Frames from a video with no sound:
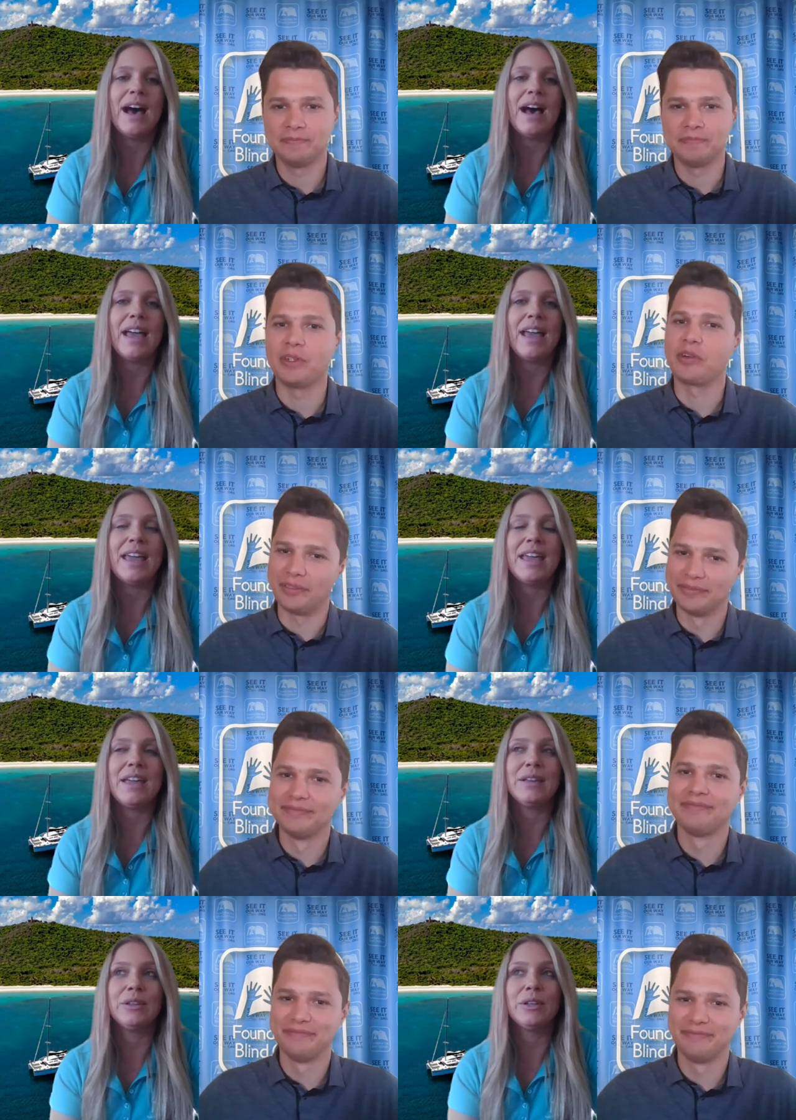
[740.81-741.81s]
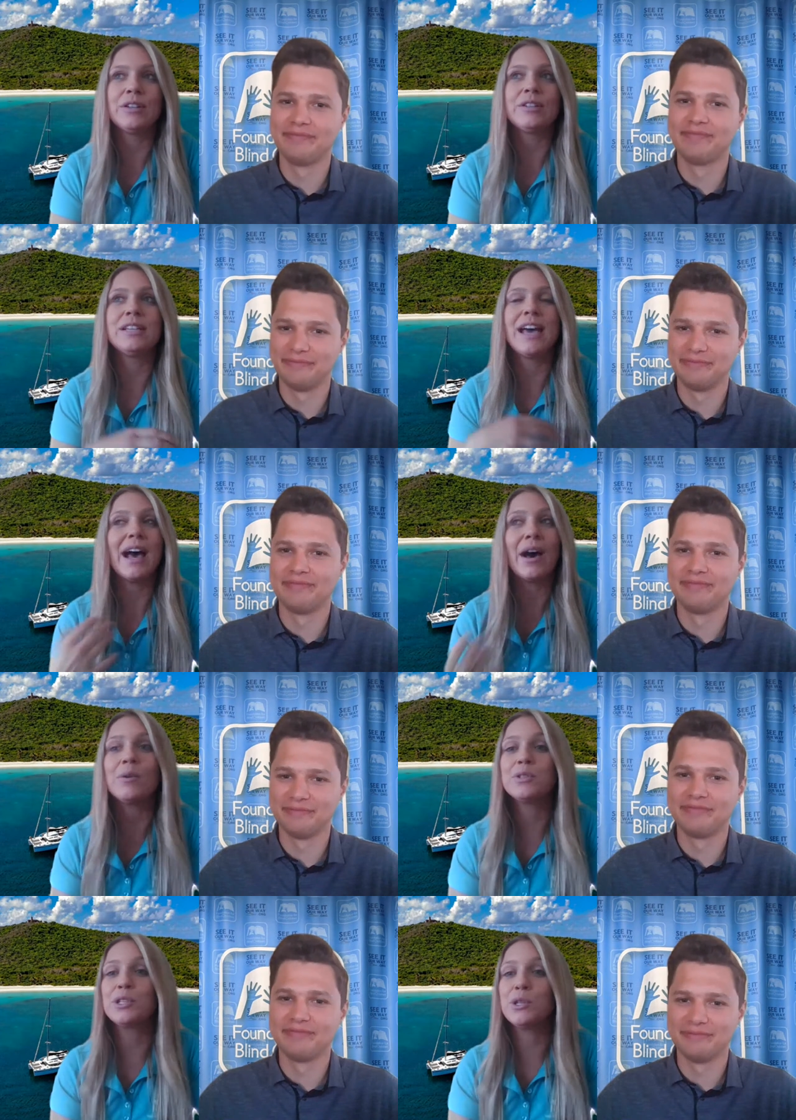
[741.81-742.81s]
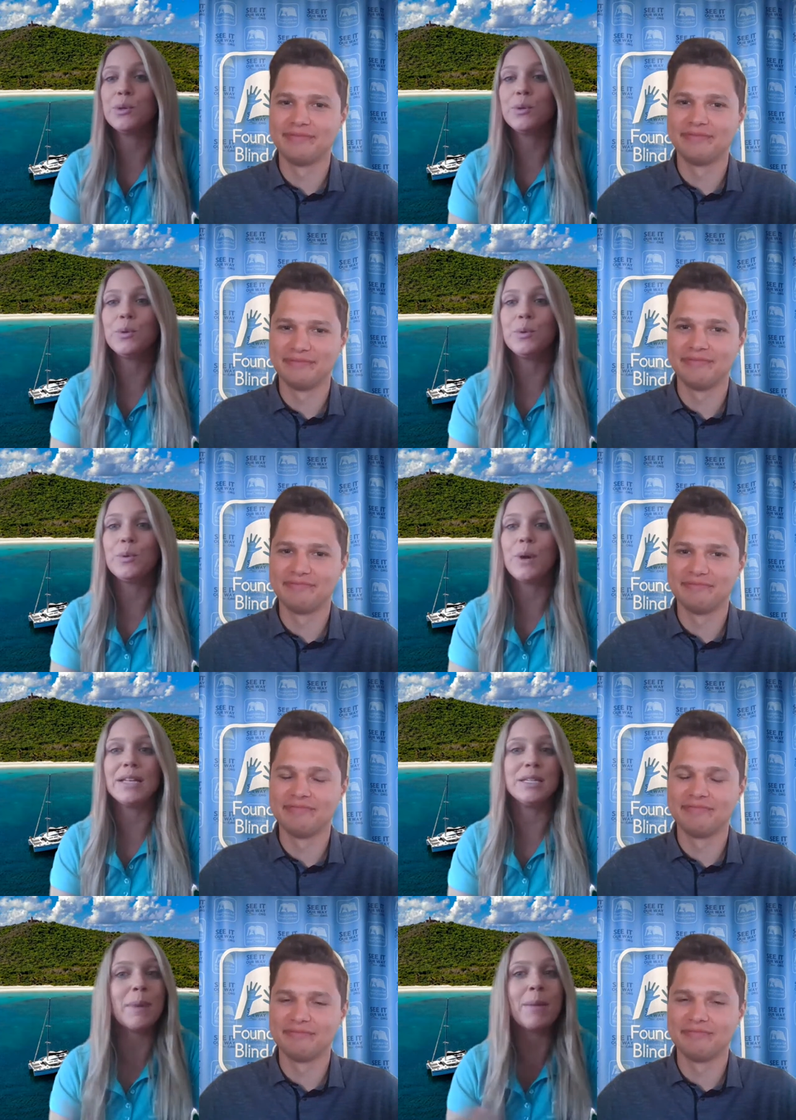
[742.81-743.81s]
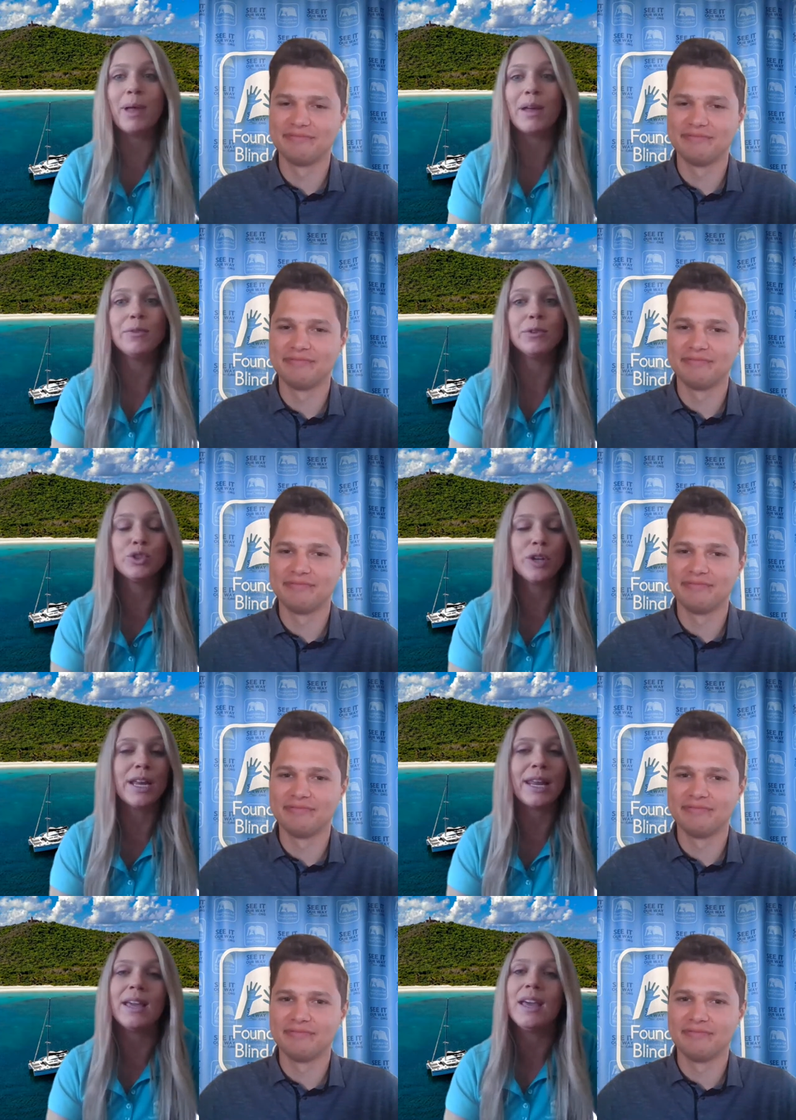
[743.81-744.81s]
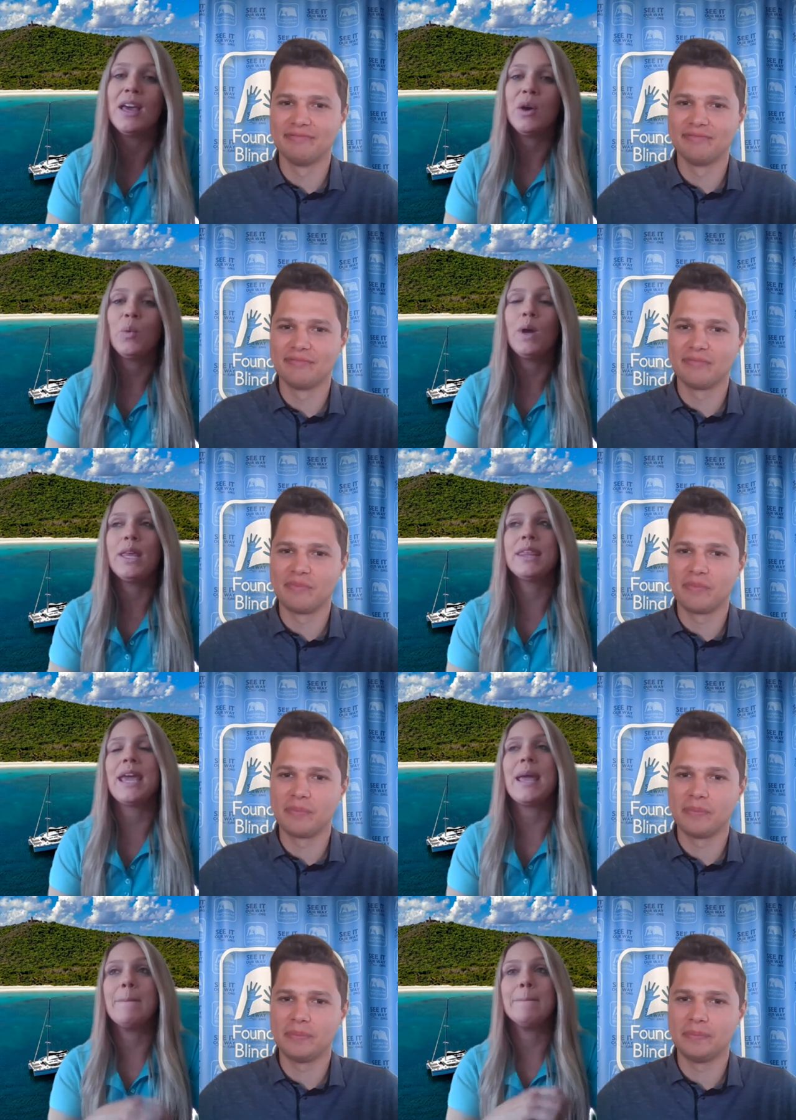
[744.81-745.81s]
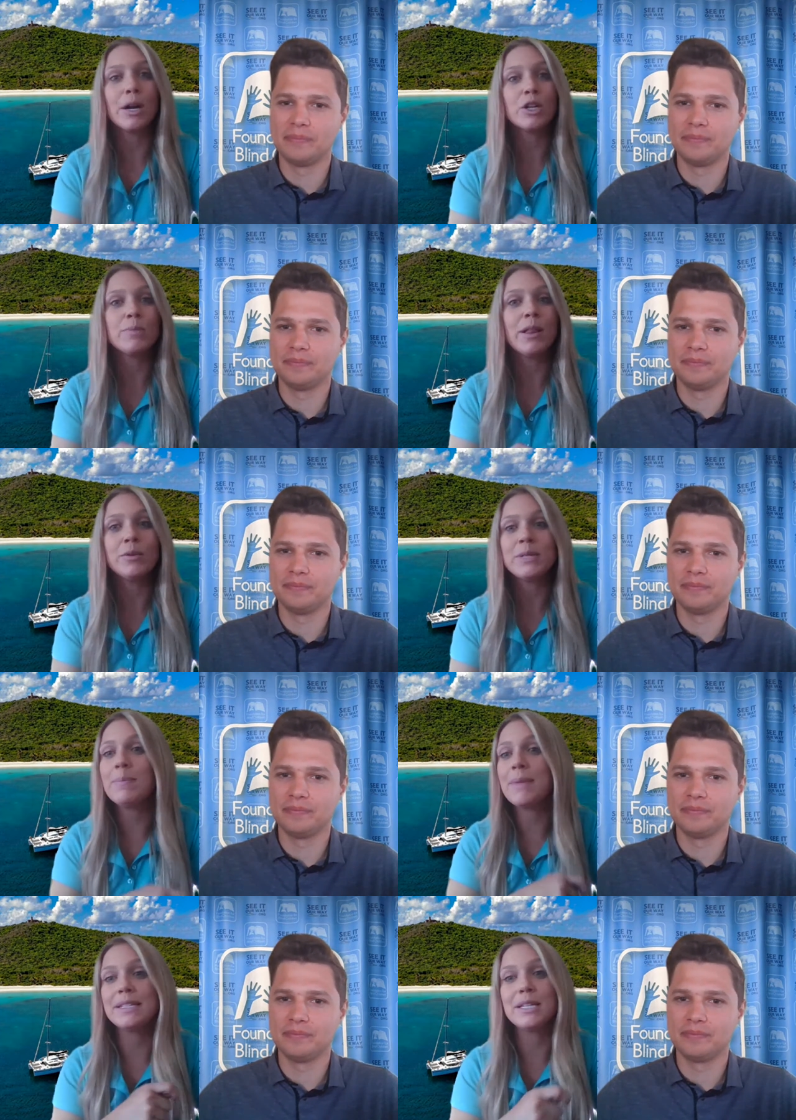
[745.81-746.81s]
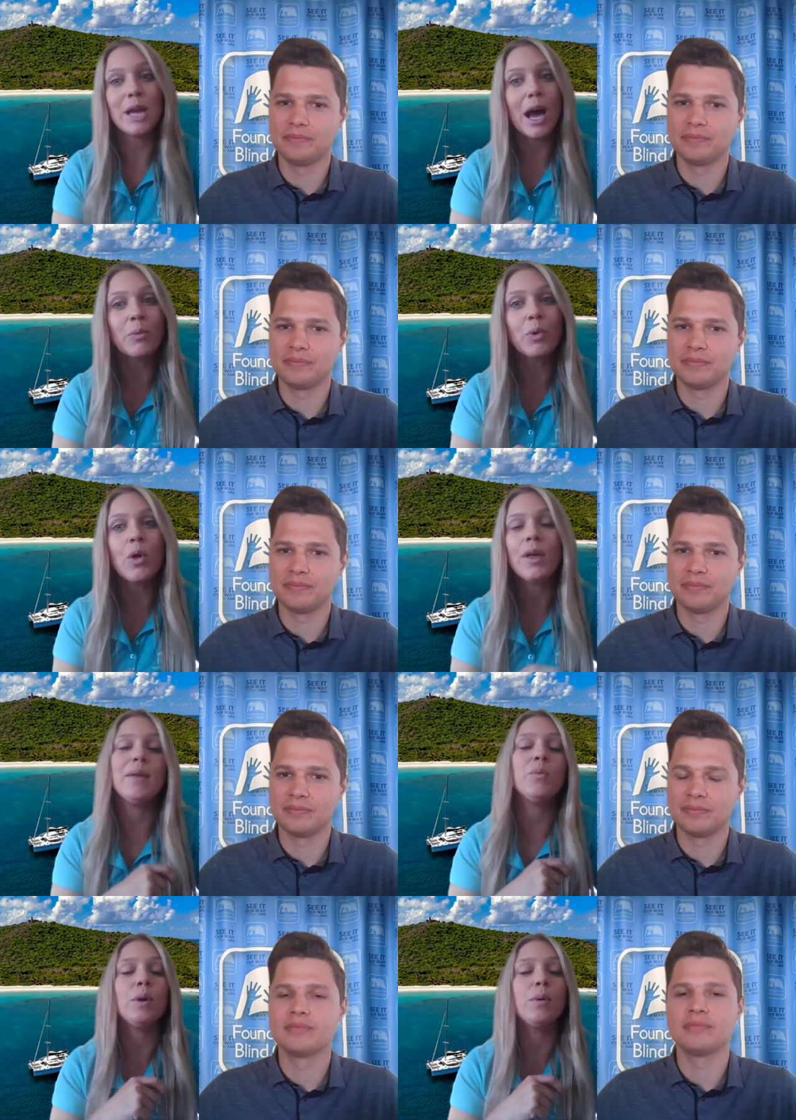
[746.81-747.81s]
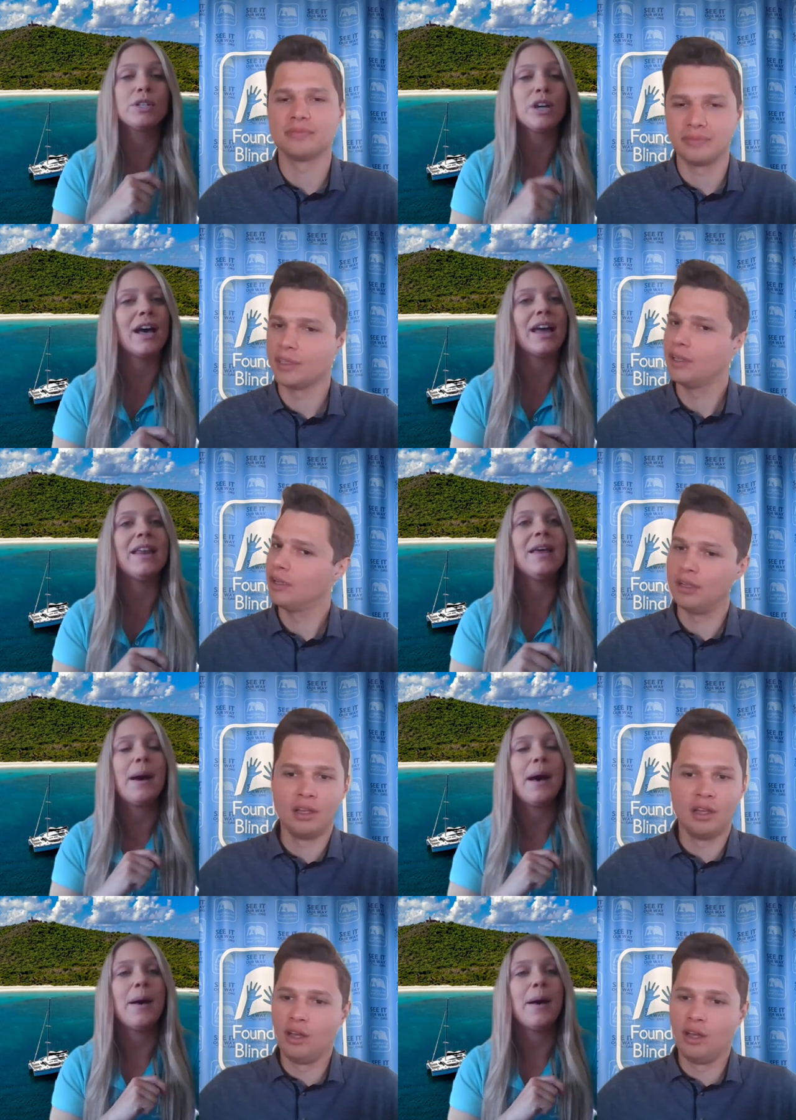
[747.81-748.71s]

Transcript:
Speaker 1: I learned how to, I did my blindfold training with a marshmallow tip that did not roll. And we were taught